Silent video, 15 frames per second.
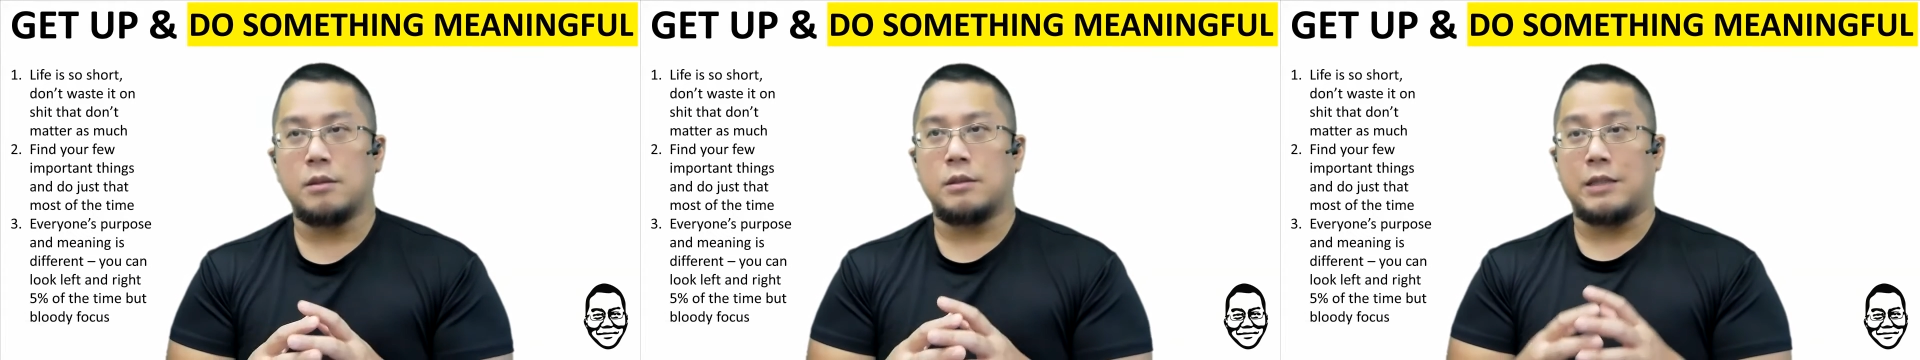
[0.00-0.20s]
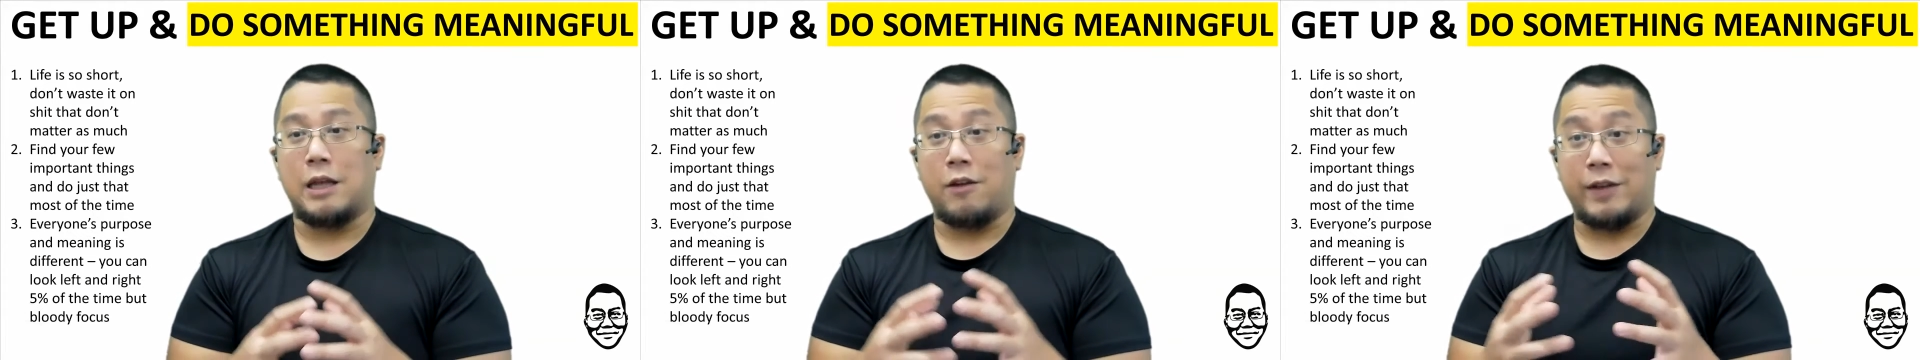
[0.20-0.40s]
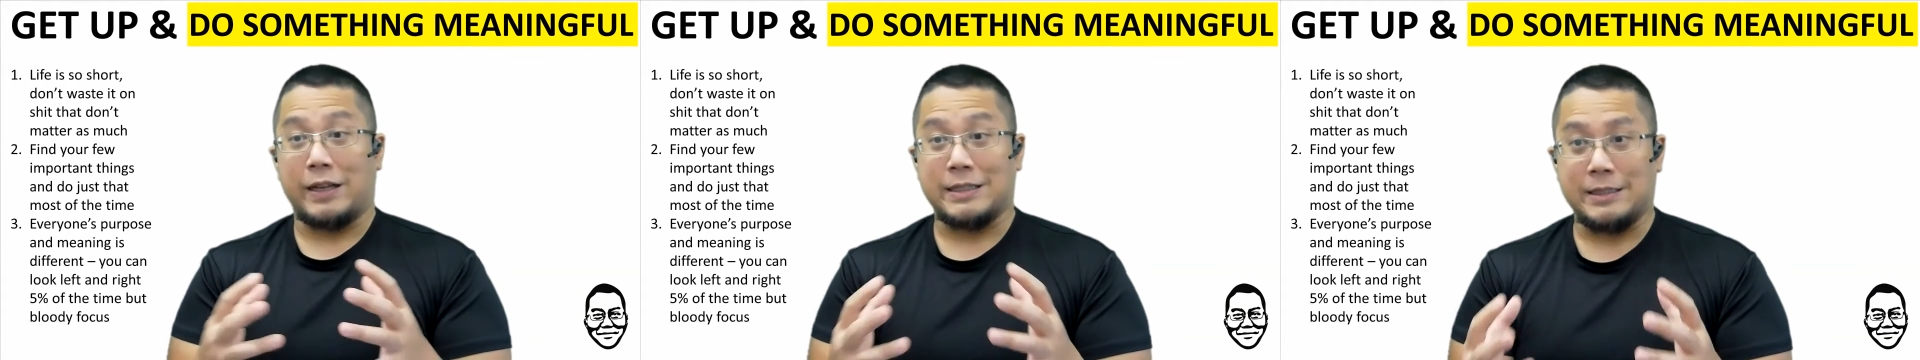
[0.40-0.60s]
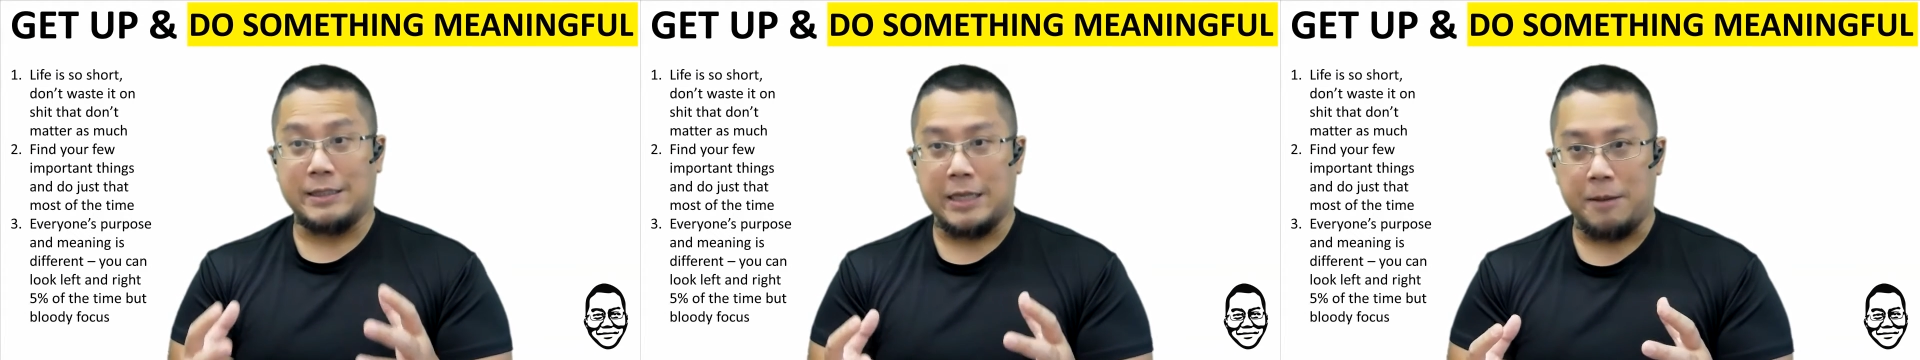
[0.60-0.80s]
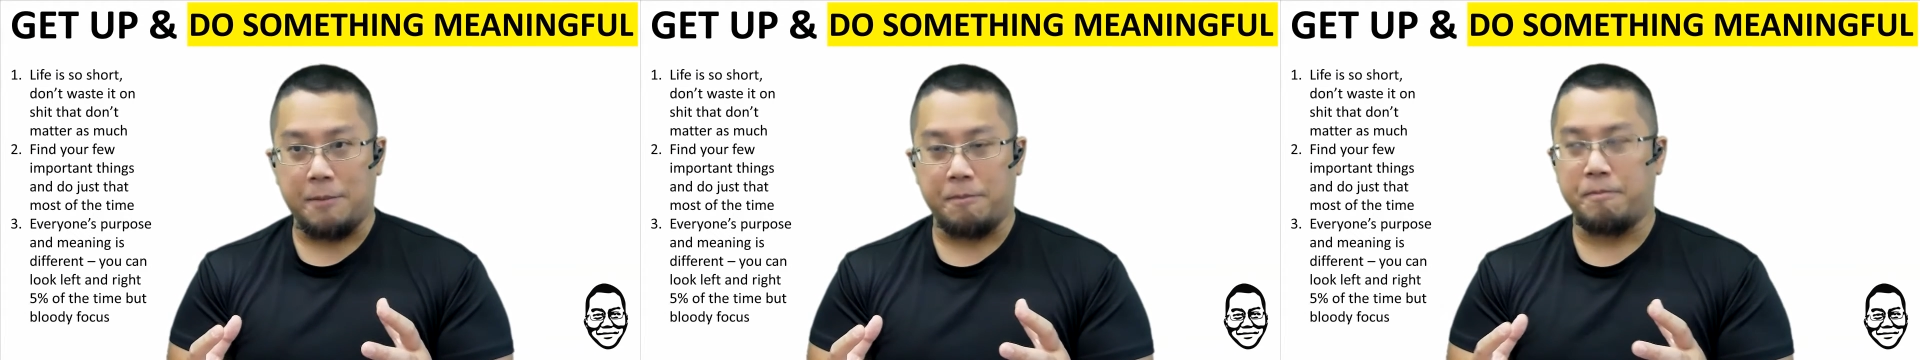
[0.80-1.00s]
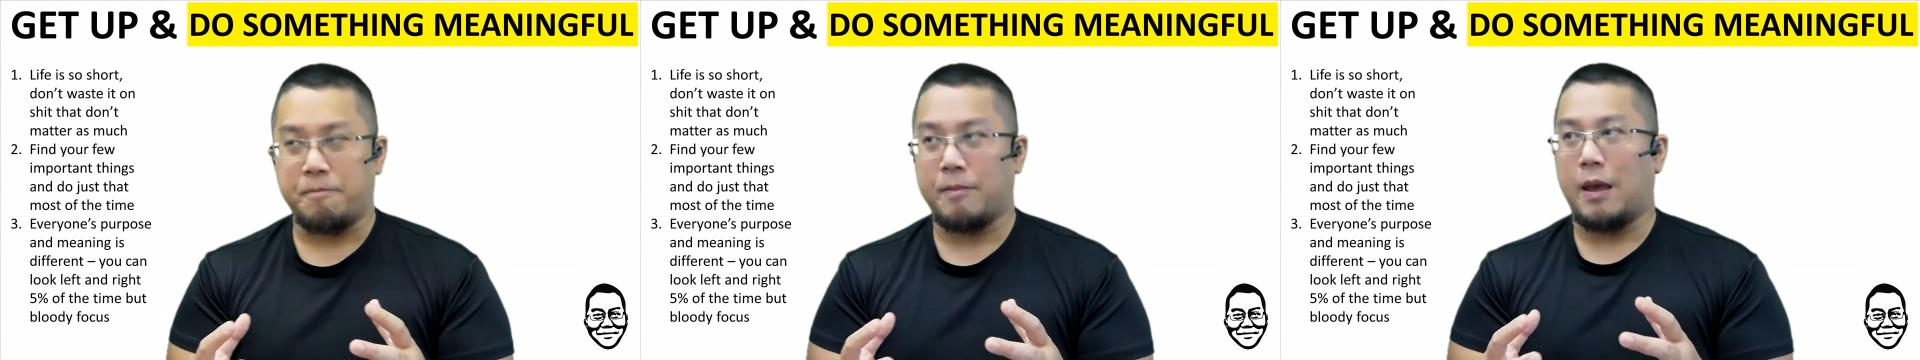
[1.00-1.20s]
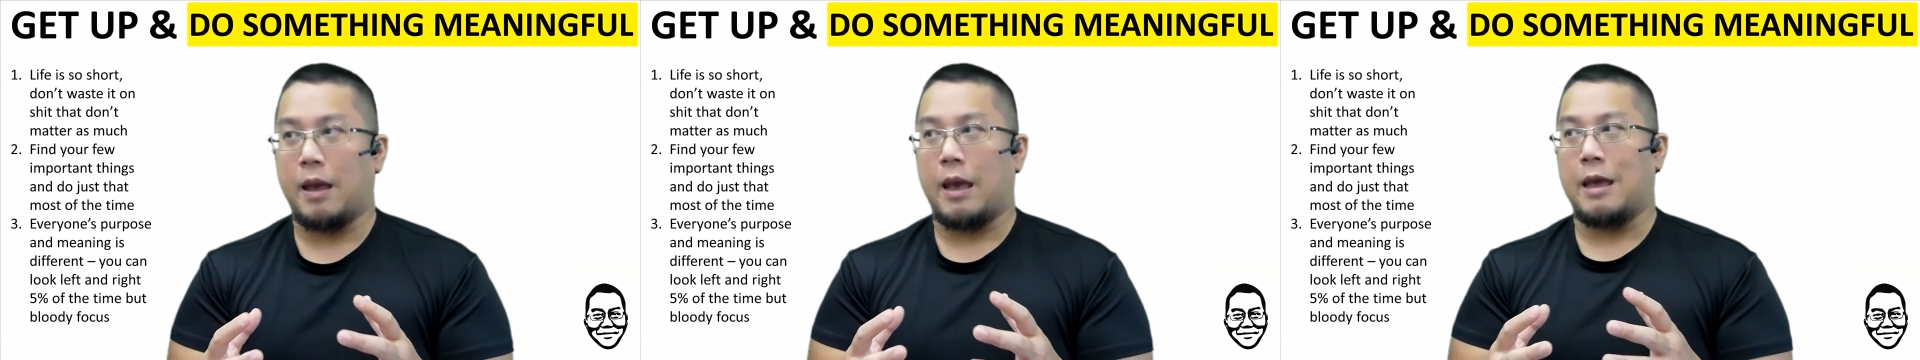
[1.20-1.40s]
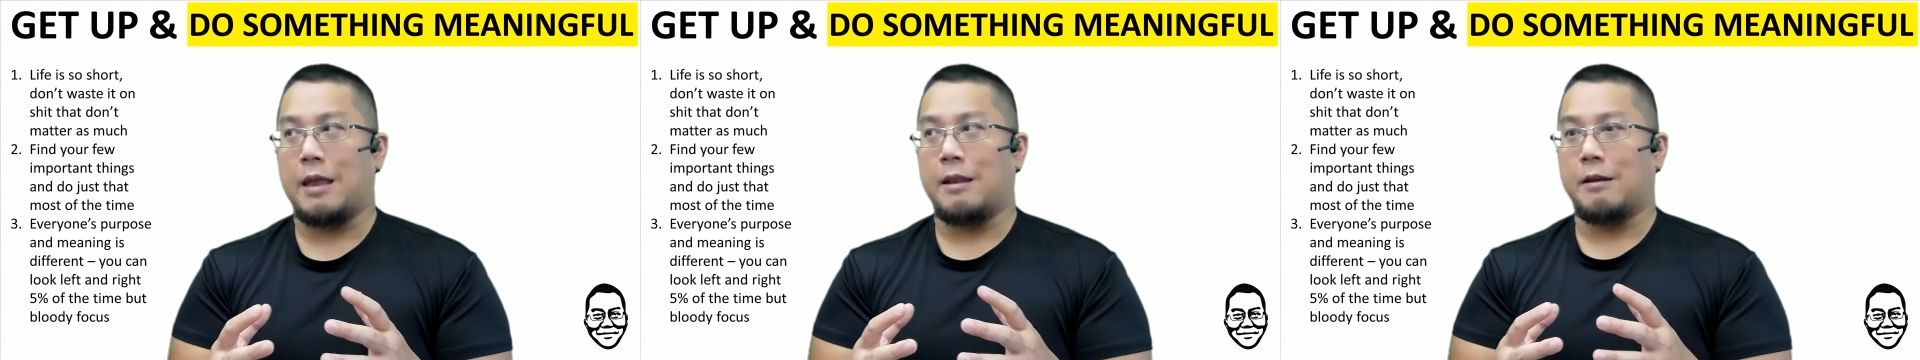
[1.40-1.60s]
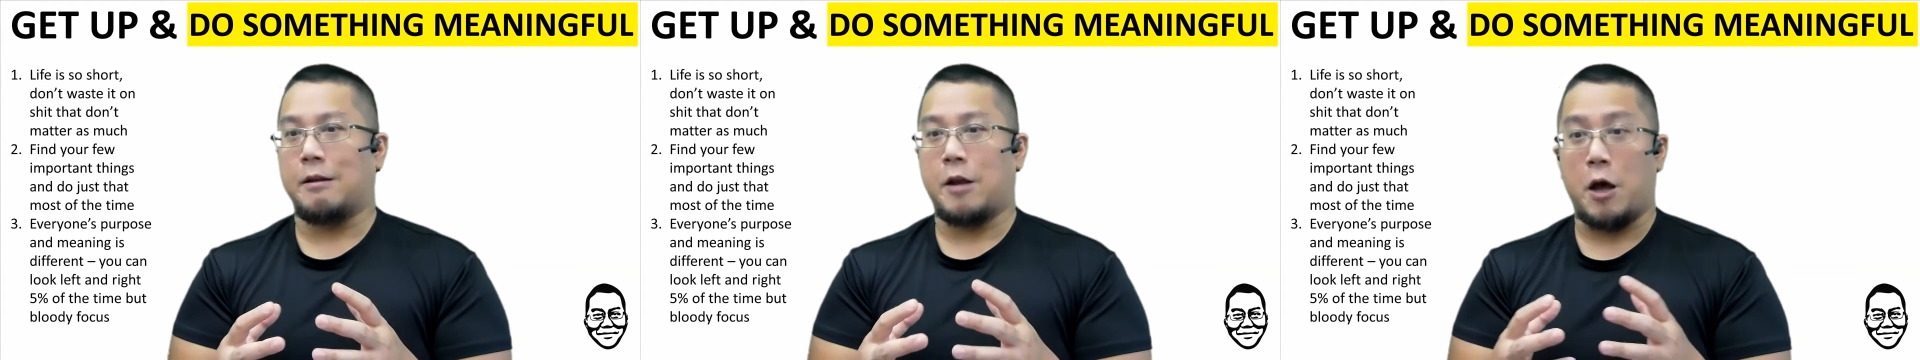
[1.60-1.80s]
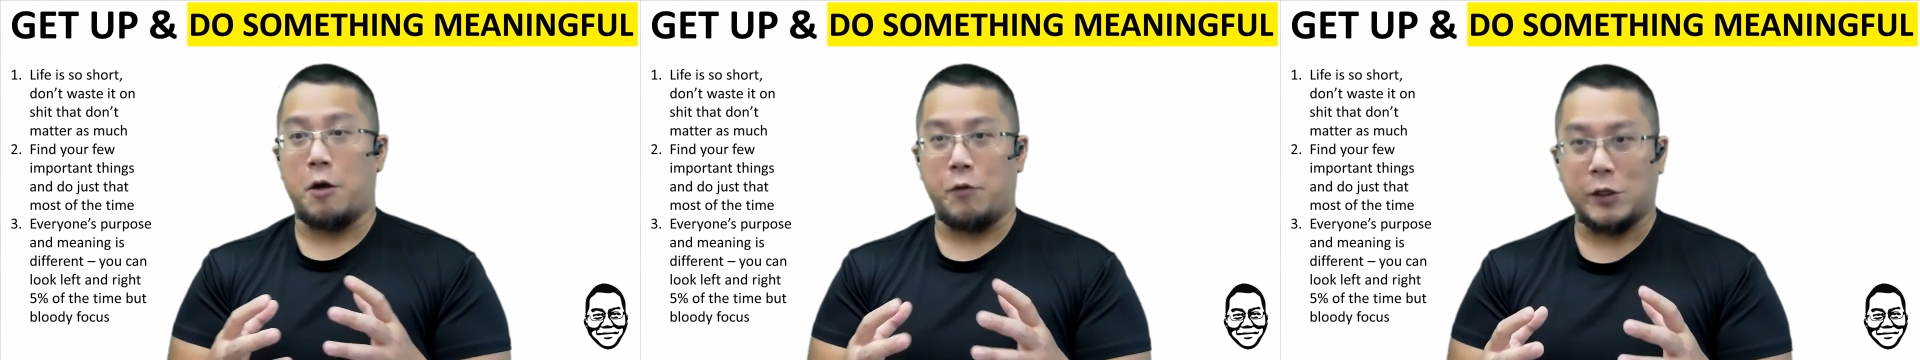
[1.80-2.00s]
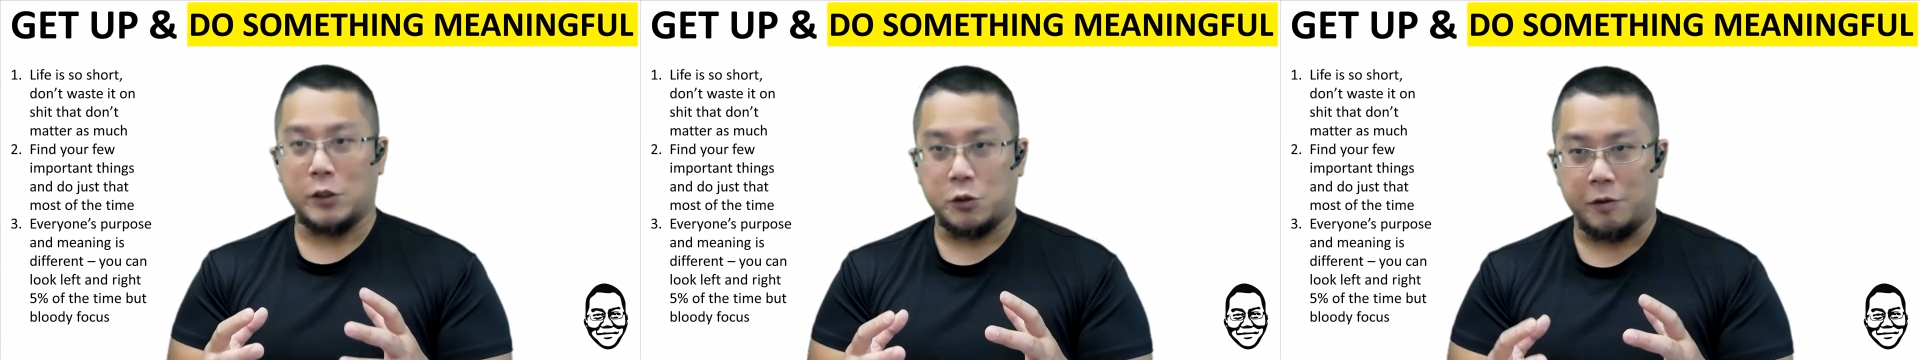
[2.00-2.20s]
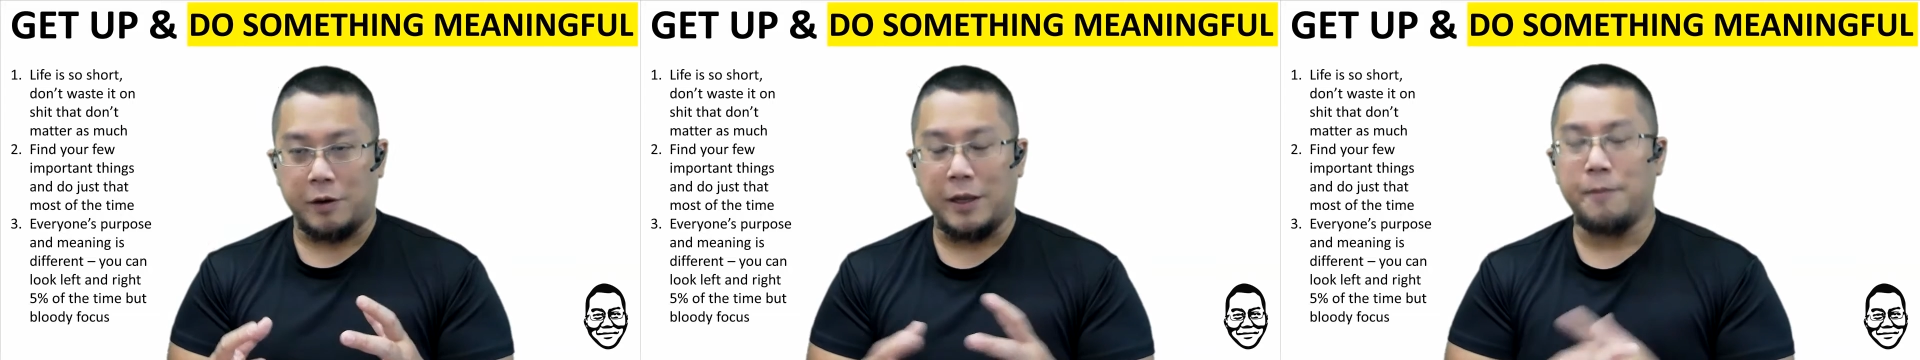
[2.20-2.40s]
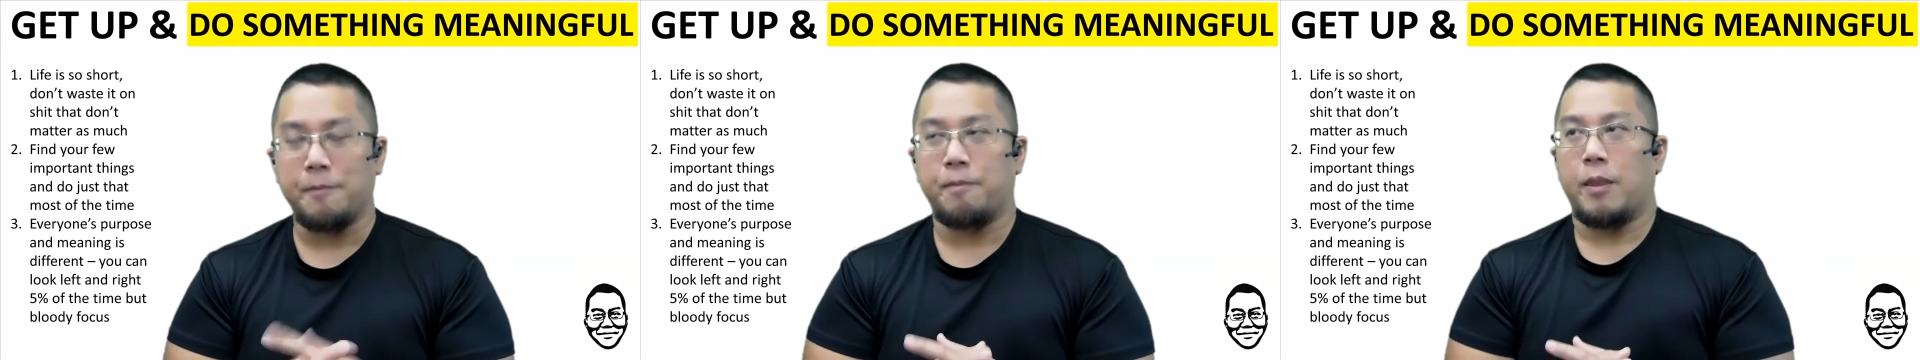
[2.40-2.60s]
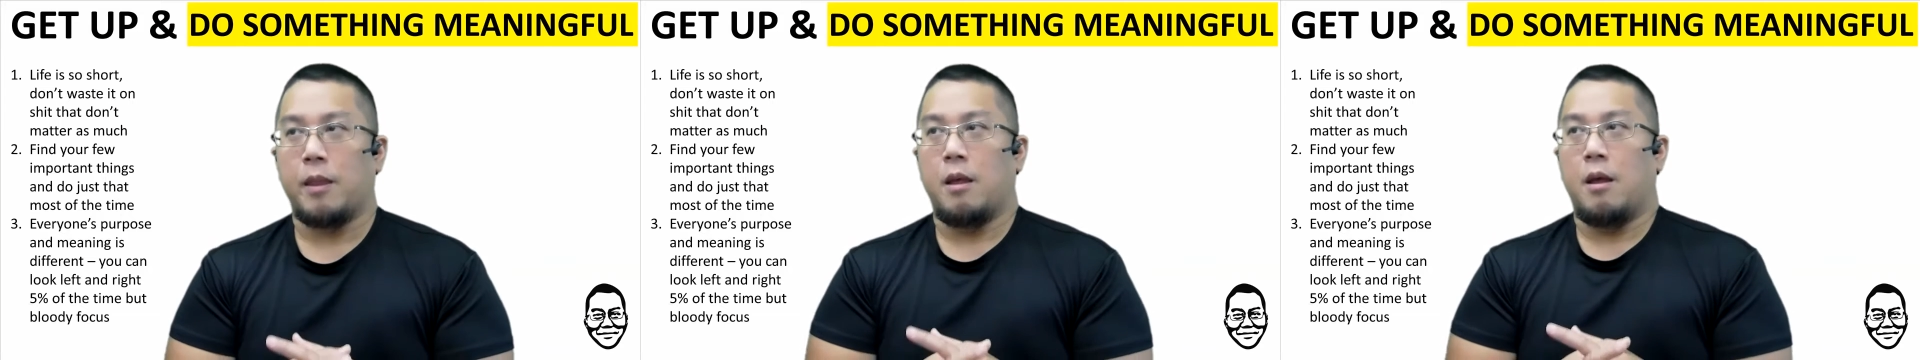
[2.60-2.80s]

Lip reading: self-esteem, and courage, right?